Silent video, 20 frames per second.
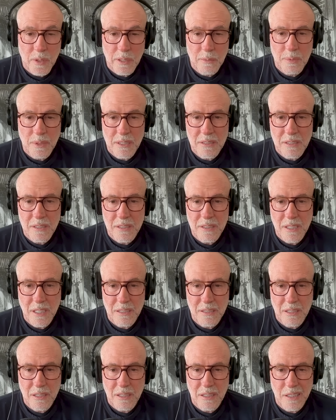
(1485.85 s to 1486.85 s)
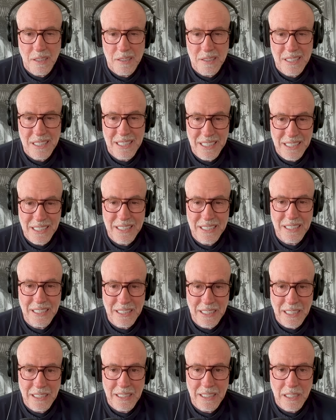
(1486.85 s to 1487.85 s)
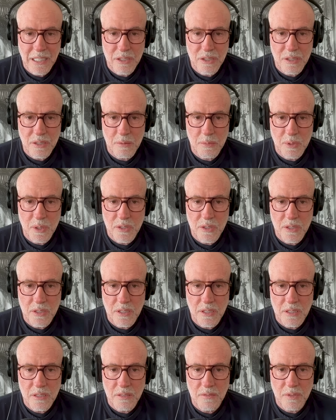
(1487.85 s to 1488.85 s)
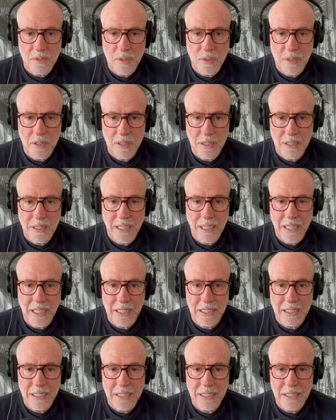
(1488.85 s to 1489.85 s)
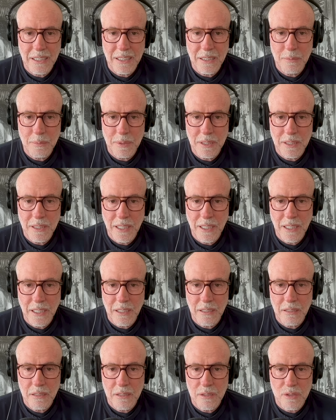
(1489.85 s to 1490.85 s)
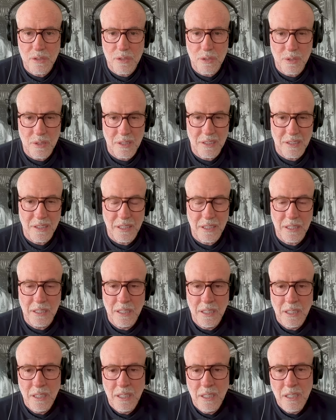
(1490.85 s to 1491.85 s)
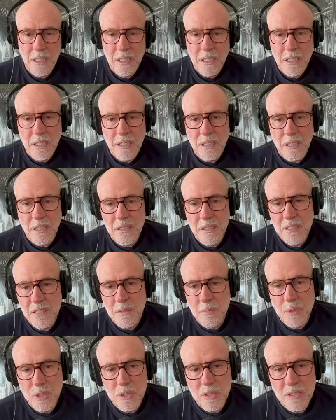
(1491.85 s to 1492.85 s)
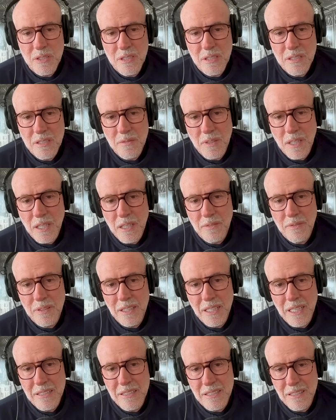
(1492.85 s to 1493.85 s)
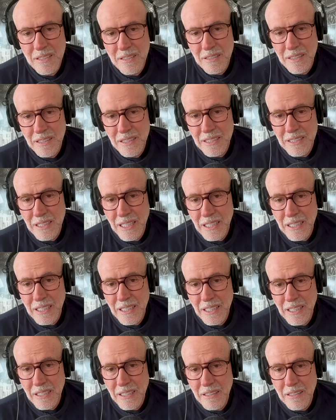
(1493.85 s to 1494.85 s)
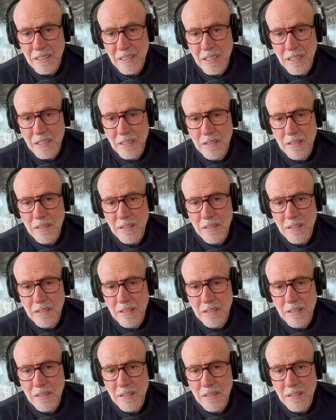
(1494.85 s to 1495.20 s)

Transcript: presidents had declared 69 national emergencies invoking the IEEPA. Historically, these emergencies have often lasted nearly a decade, and